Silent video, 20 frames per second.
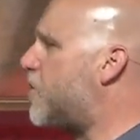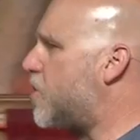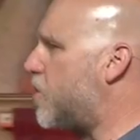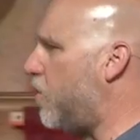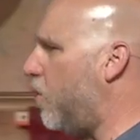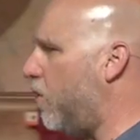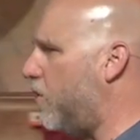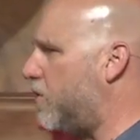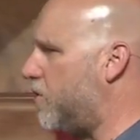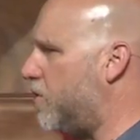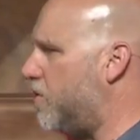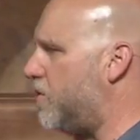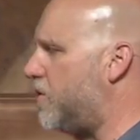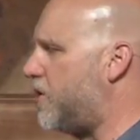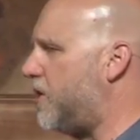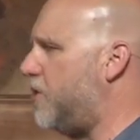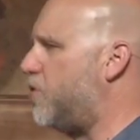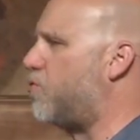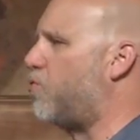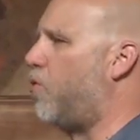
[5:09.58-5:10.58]

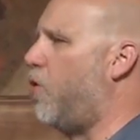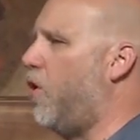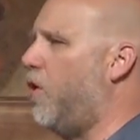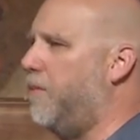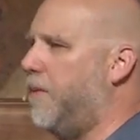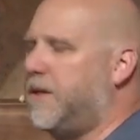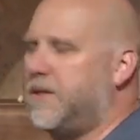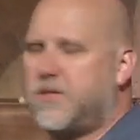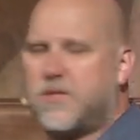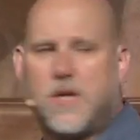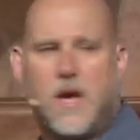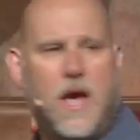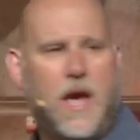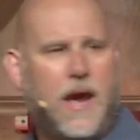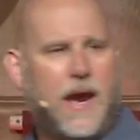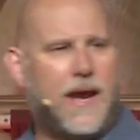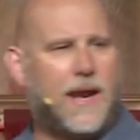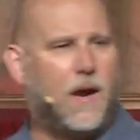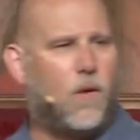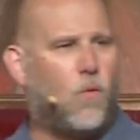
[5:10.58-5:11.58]
soldiers, these Romans,
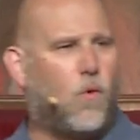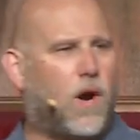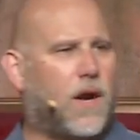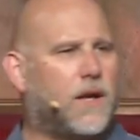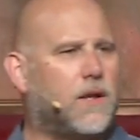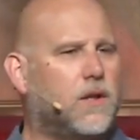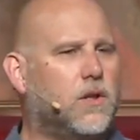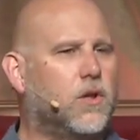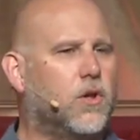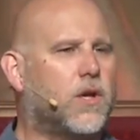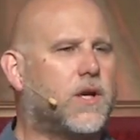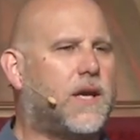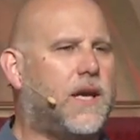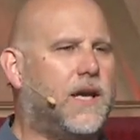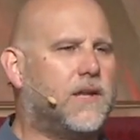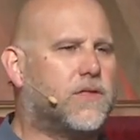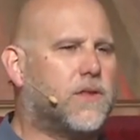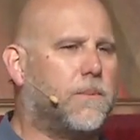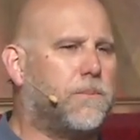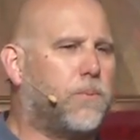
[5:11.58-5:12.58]
and I want to look
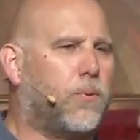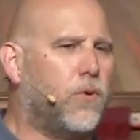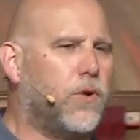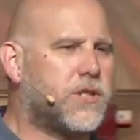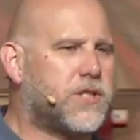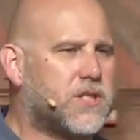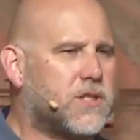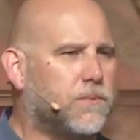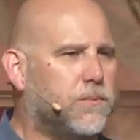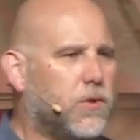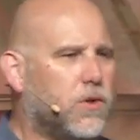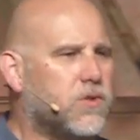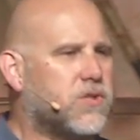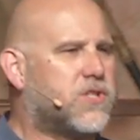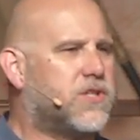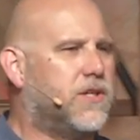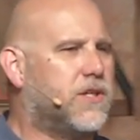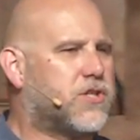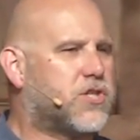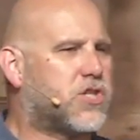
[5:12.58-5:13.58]
at the
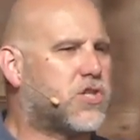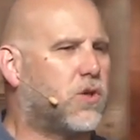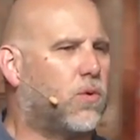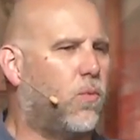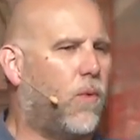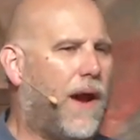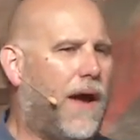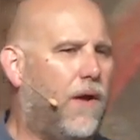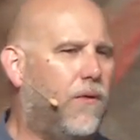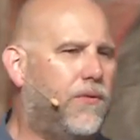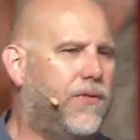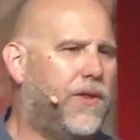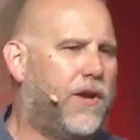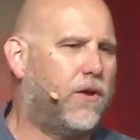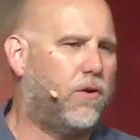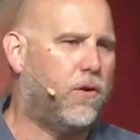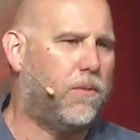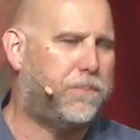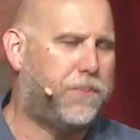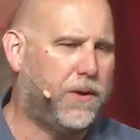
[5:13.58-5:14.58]
principles that surround
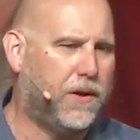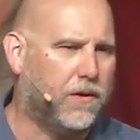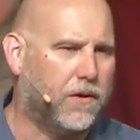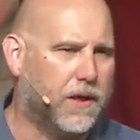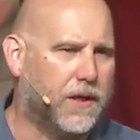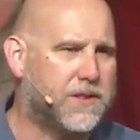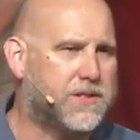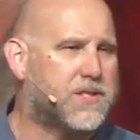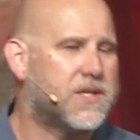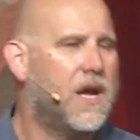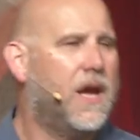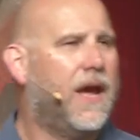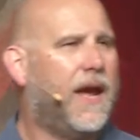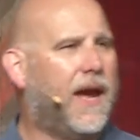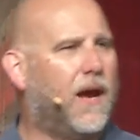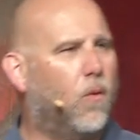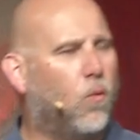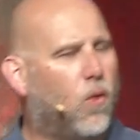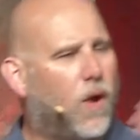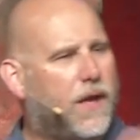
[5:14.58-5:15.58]
their appearance
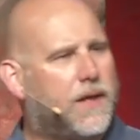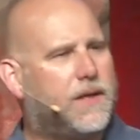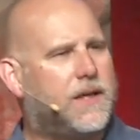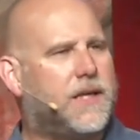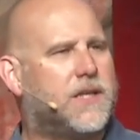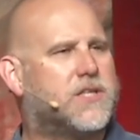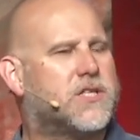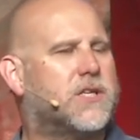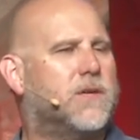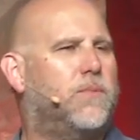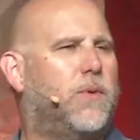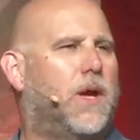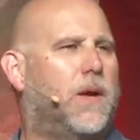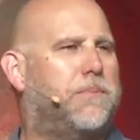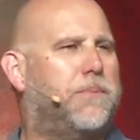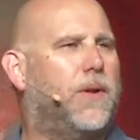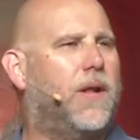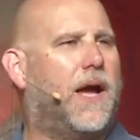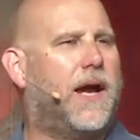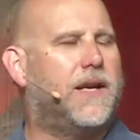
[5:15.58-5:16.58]
and what needs to be
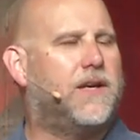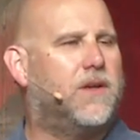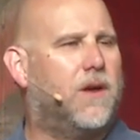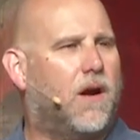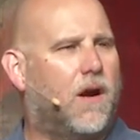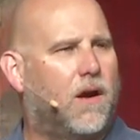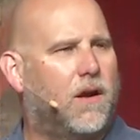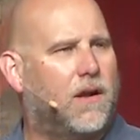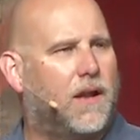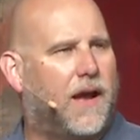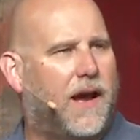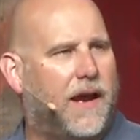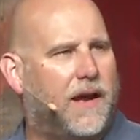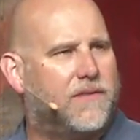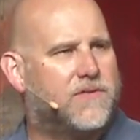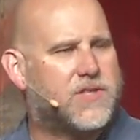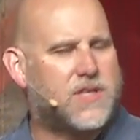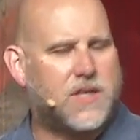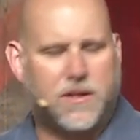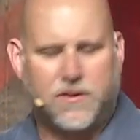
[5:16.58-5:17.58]
applied to our
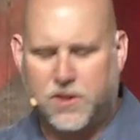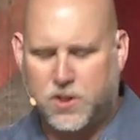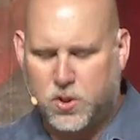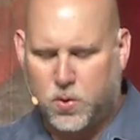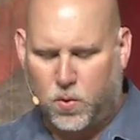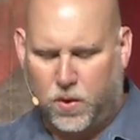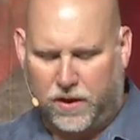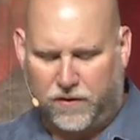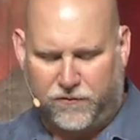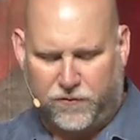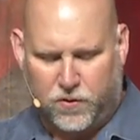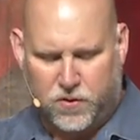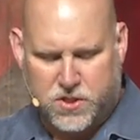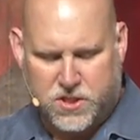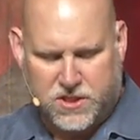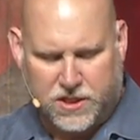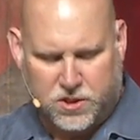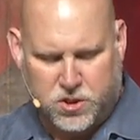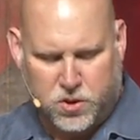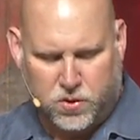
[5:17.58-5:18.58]
lives in the 21st
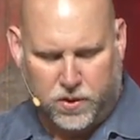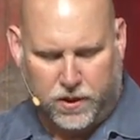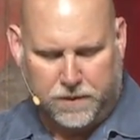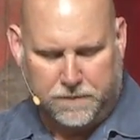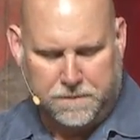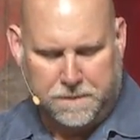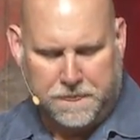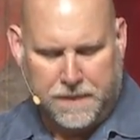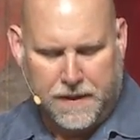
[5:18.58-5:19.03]
century.